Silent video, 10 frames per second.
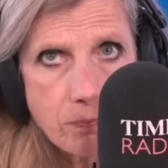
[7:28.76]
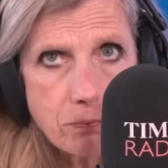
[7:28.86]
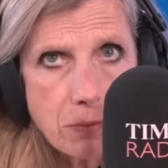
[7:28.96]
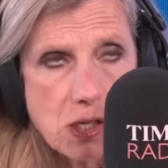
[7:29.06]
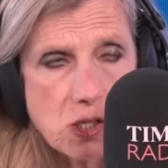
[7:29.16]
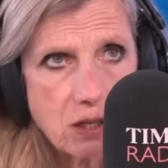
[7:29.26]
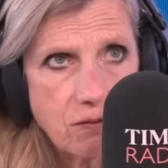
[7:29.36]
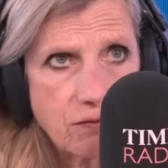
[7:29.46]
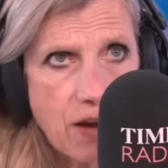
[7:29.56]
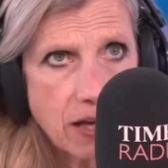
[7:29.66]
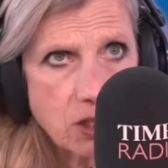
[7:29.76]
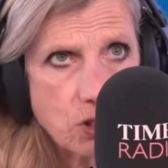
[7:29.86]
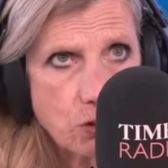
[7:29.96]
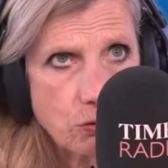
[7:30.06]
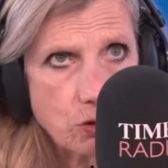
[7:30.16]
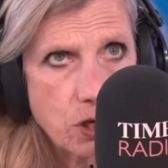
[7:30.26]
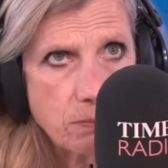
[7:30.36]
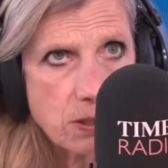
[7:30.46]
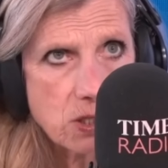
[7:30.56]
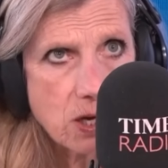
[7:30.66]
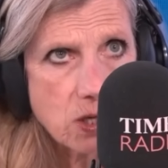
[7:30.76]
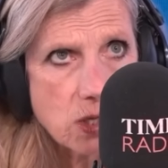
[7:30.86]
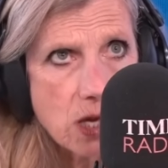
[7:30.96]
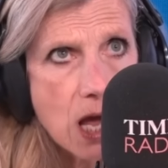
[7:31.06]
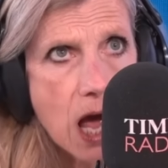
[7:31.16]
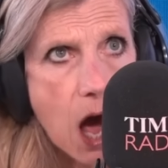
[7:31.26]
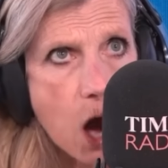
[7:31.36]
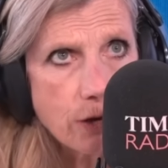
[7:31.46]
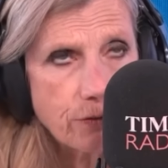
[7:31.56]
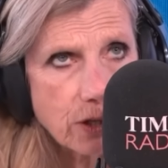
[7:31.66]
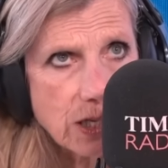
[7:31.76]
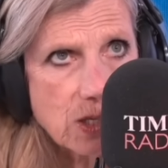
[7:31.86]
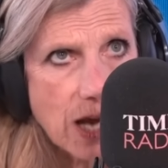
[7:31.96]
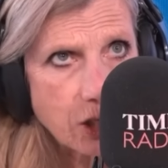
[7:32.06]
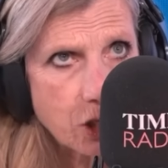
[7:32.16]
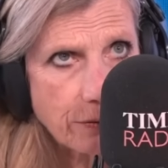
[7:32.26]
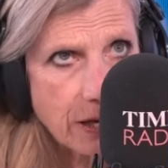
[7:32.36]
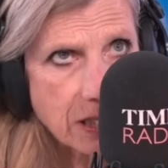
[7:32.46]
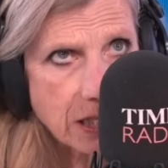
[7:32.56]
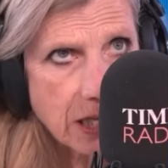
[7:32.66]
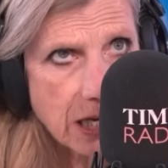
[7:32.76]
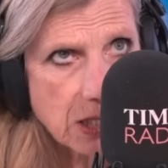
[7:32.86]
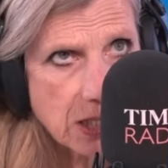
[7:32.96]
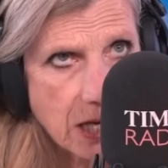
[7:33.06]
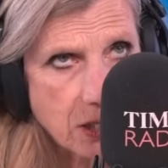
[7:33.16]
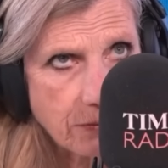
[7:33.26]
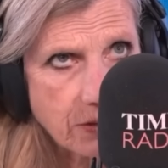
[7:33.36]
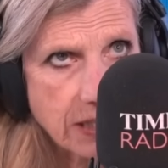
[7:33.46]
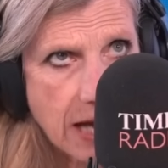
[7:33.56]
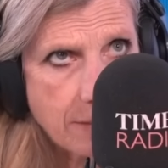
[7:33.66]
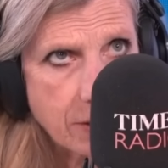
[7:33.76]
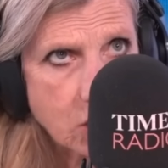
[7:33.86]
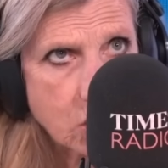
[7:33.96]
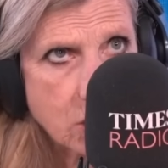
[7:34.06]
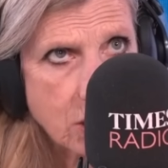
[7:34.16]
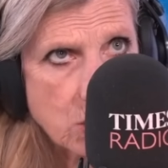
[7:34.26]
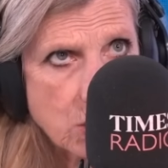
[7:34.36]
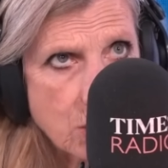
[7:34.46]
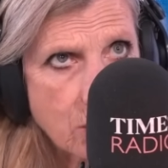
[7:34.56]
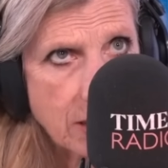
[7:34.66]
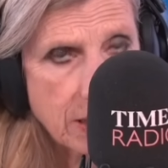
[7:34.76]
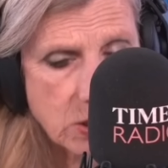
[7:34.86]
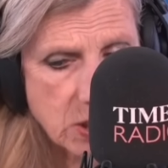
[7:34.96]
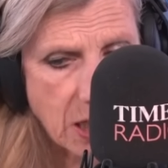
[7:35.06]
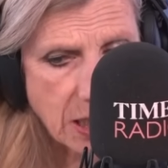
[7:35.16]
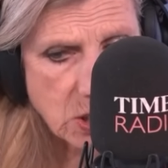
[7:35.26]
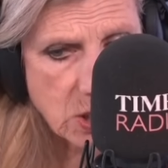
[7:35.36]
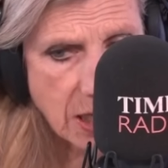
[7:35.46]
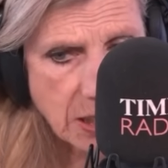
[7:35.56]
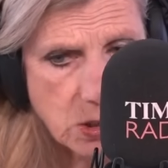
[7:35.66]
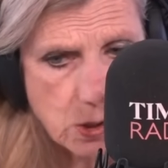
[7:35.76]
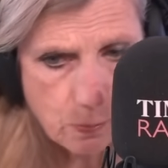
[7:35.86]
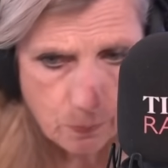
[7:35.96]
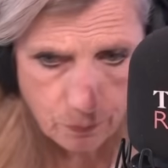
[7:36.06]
means that in fact Donald Trump has over-exaggerated the extent of the damage to those nuclear sites?